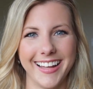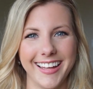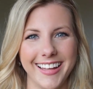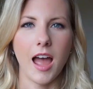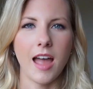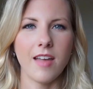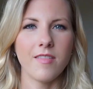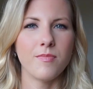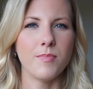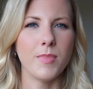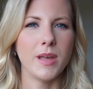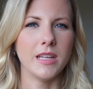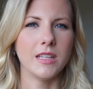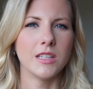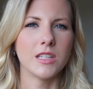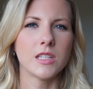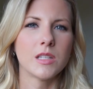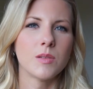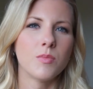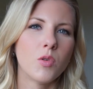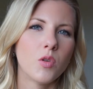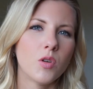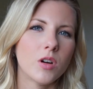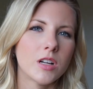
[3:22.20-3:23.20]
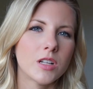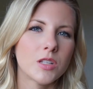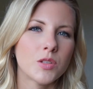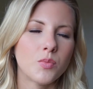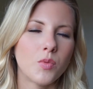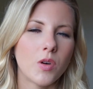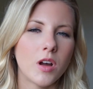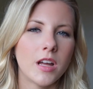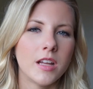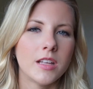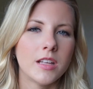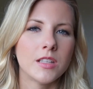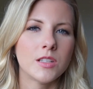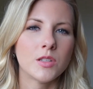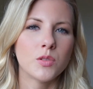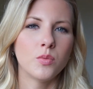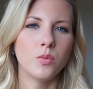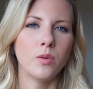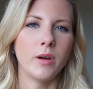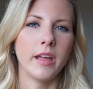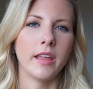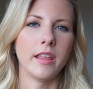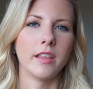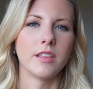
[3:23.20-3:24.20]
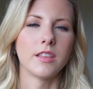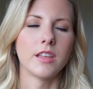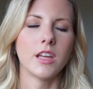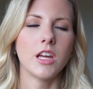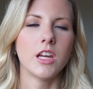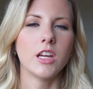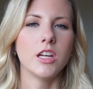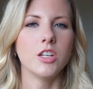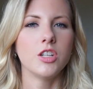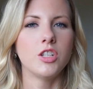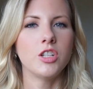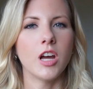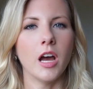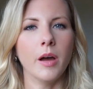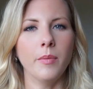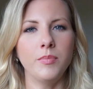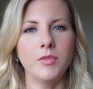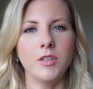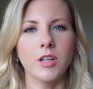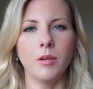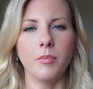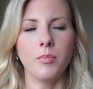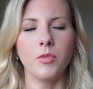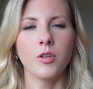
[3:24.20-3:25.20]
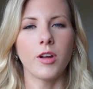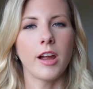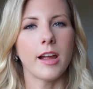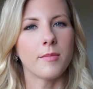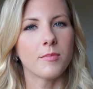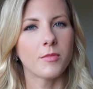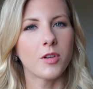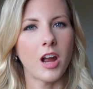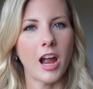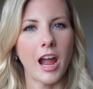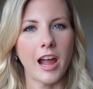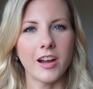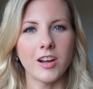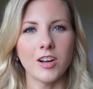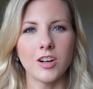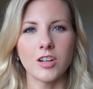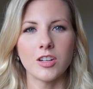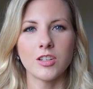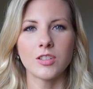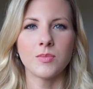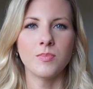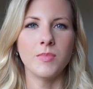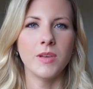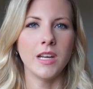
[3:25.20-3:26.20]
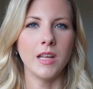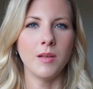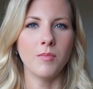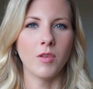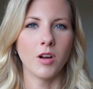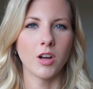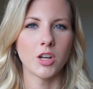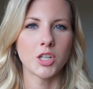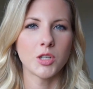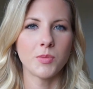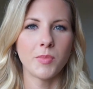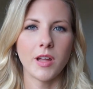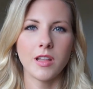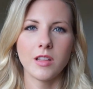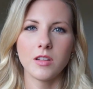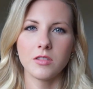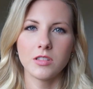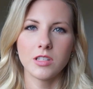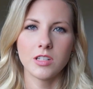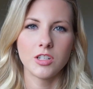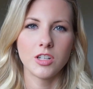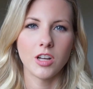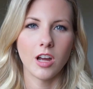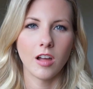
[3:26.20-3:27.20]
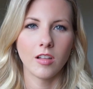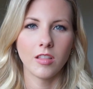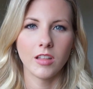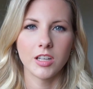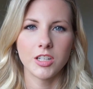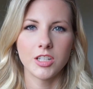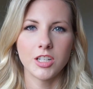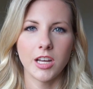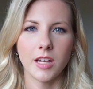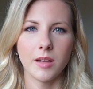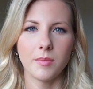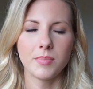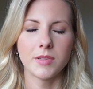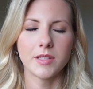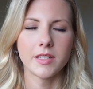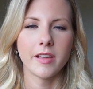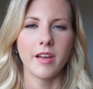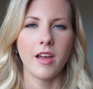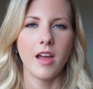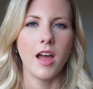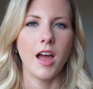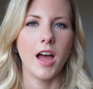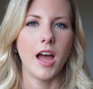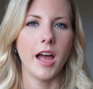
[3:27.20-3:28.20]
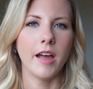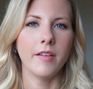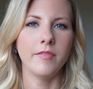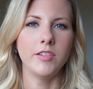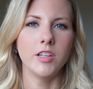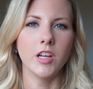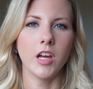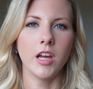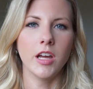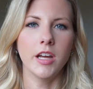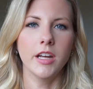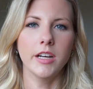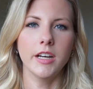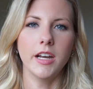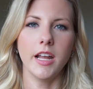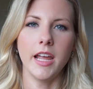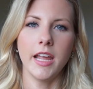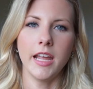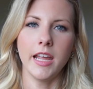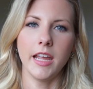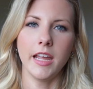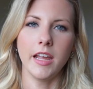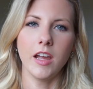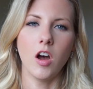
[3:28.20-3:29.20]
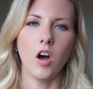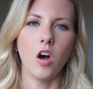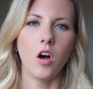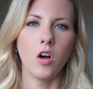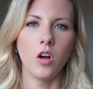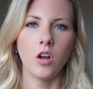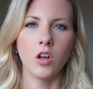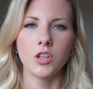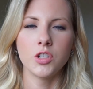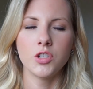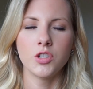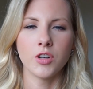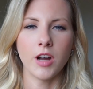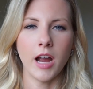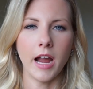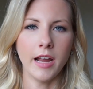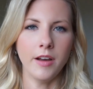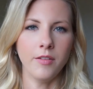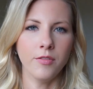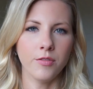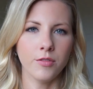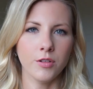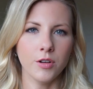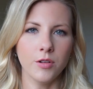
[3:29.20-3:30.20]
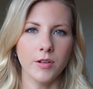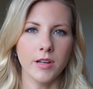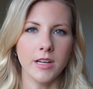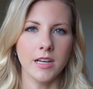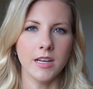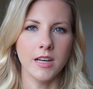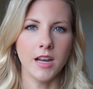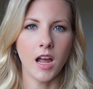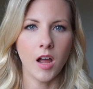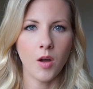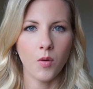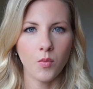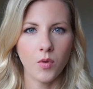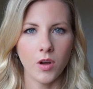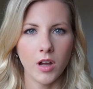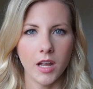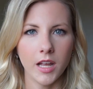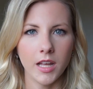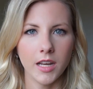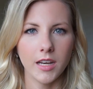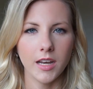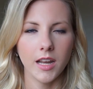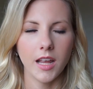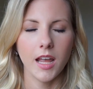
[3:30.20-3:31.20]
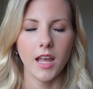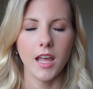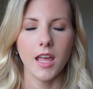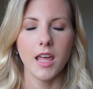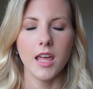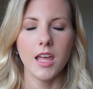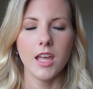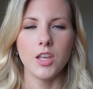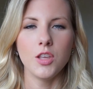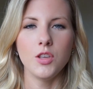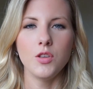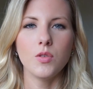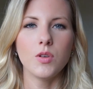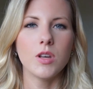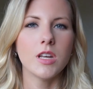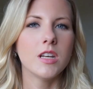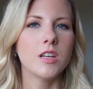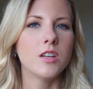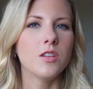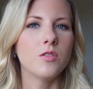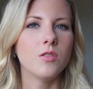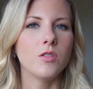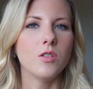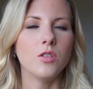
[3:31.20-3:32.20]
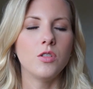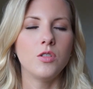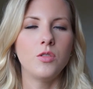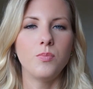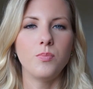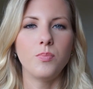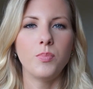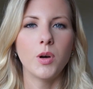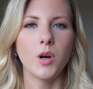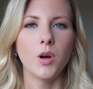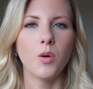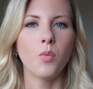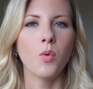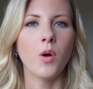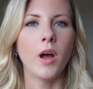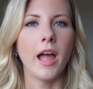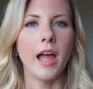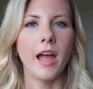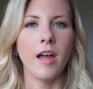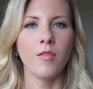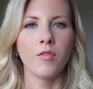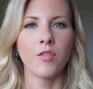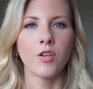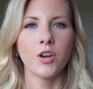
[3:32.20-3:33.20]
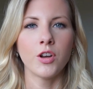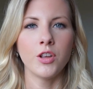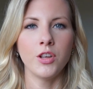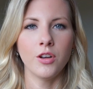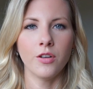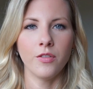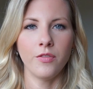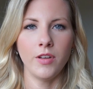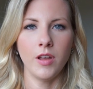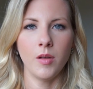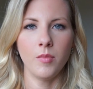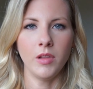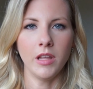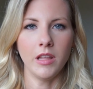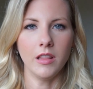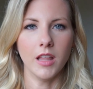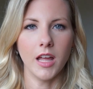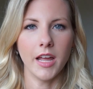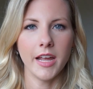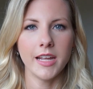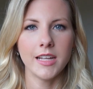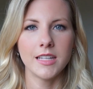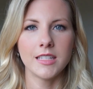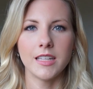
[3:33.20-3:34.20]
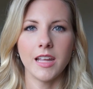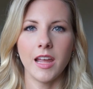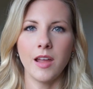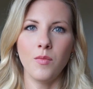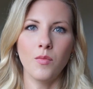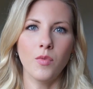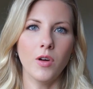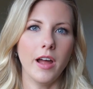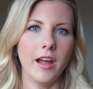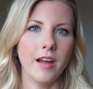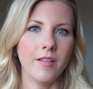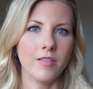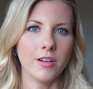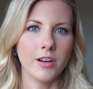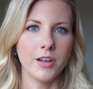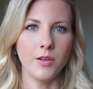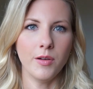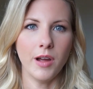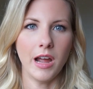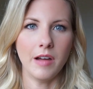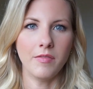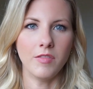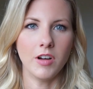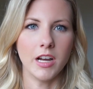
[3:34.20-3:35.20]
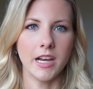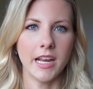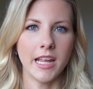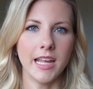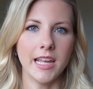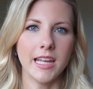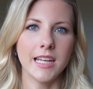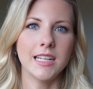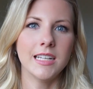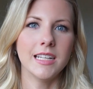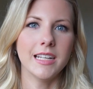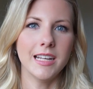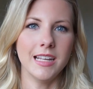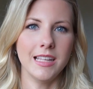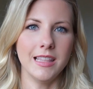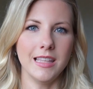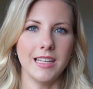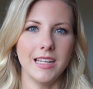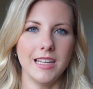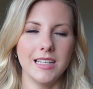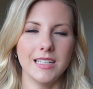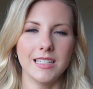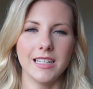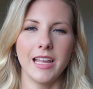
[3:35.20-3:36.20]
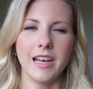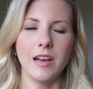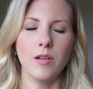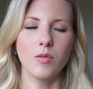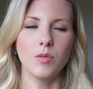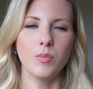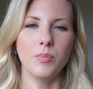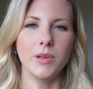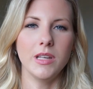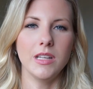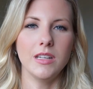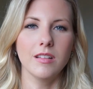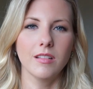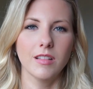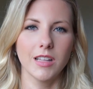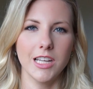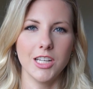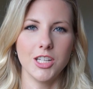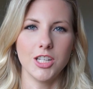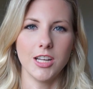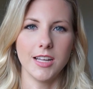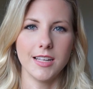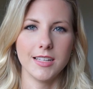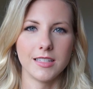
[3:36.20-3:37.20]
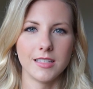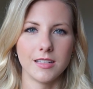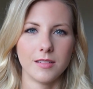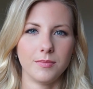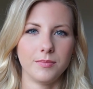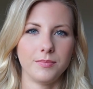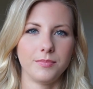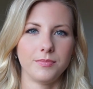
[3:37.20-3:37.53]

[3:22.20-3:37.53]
I've made s'mores ones with chopped up graham crackers, mini marshmallows, and chocolate chips. I've done a all dried fruit and nut one. You can put whatever your family likes and whatever you have on hand in these, and it will be delicious.